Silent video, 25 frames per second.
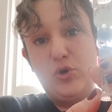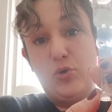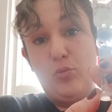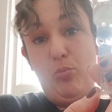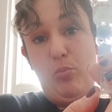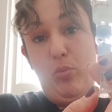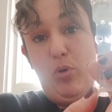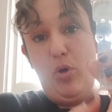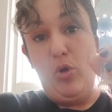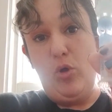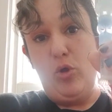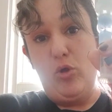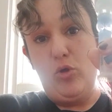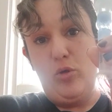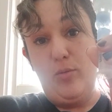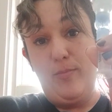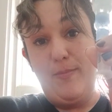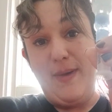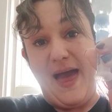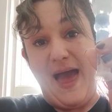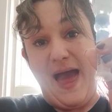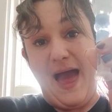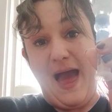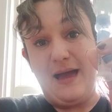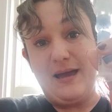you pull
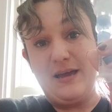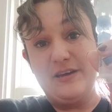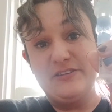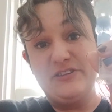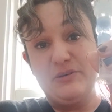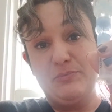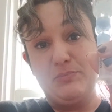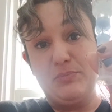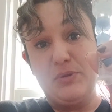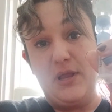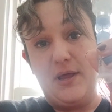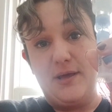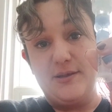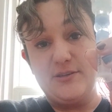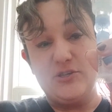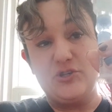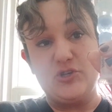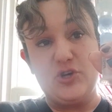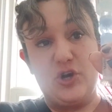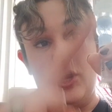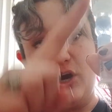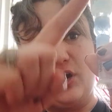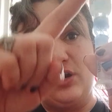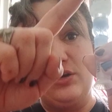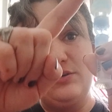back the
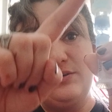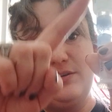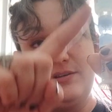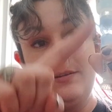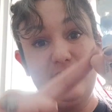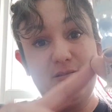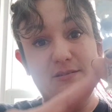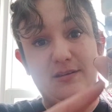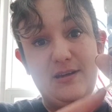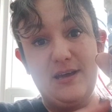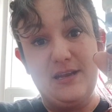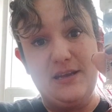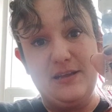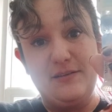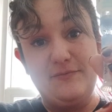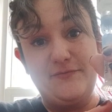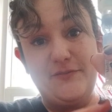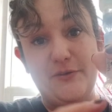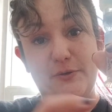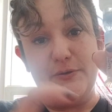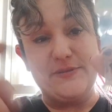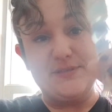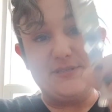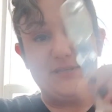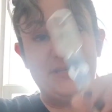plunger, and it
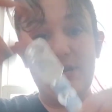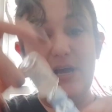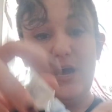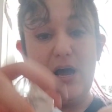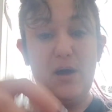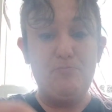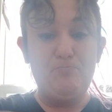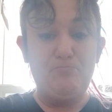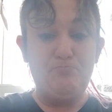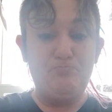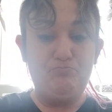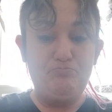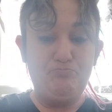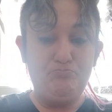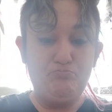fills it up.